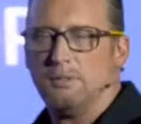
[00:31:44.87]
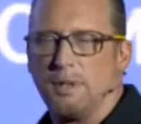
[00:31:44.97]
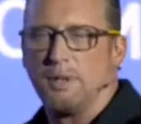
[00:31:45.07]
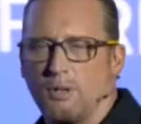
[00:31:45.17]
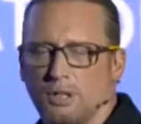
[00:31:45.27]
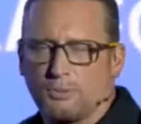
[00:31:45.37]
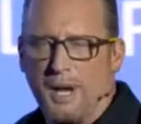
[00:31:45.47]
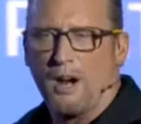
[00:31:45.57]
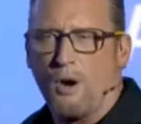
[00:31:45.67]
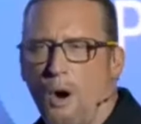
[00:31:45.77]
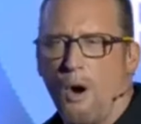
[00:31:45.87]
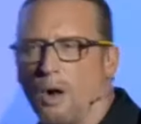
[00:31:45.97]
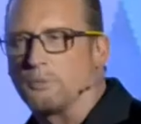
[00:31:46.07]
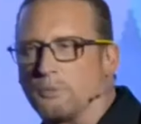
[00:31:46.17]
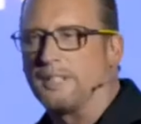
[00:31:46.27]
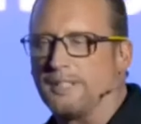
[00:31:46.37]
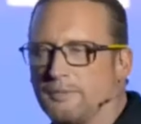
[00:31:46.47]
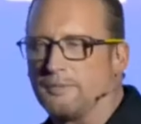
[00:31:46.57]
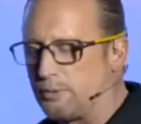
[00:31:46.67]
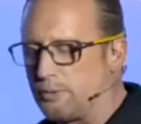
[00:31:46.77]
because we are already the
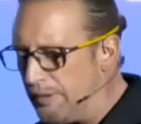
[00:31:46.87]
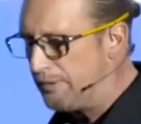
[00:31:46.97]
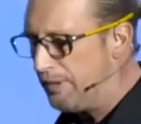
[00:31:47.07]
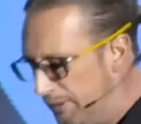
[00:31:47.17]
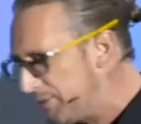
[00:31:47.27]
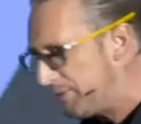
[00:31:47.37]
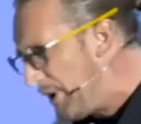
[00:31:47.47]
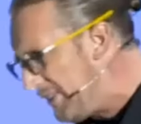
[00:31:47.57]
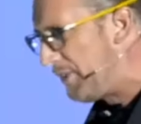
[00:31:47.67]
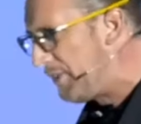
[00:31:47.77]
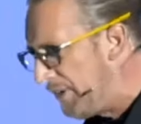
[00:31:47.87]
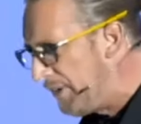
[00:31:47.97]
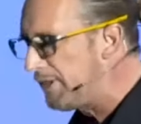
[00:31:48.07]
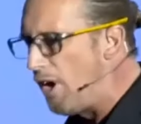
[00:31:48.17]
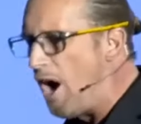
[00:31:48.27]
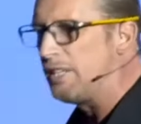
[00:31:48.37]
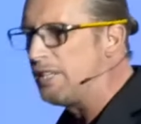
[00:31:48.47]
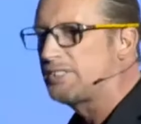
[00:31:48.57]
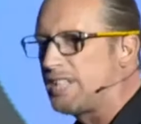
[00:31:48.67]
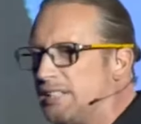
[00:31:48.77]
25th
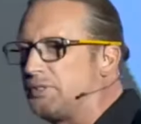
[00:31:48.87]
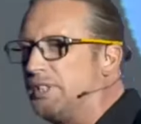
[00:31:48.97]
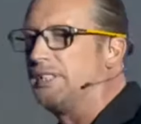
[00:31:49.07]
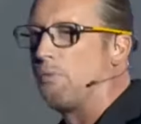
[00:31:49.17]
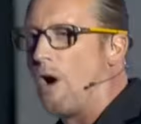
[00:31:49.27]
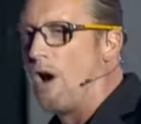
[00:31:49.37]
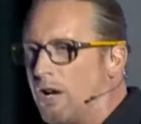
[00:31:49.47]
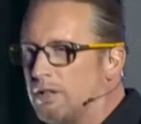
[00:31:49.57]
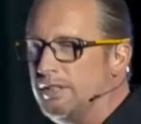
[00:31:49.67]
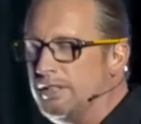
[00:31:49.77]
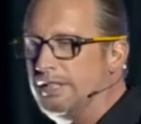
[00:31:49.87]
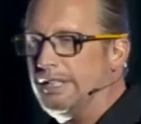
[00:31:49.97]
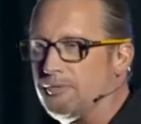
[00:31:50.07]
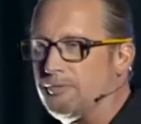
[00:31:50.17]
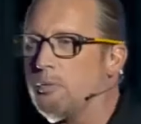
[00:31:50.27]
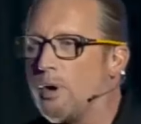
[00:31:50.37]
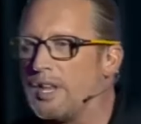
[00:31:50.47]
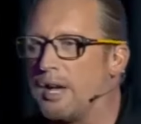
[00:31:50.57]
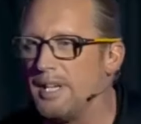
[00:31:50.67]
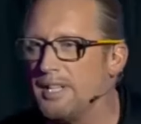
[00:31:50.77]
largest country in the world, if we would
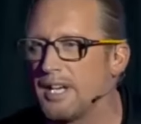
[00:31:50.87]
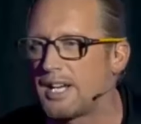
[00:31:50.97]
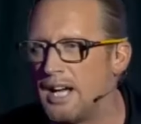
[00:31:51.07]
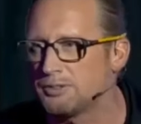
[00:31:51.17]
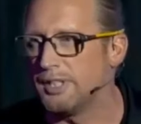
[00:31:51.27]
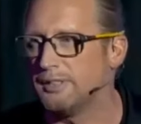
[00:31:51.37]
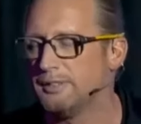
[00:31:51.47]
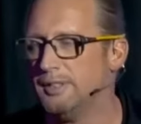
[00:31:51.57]
have been a country.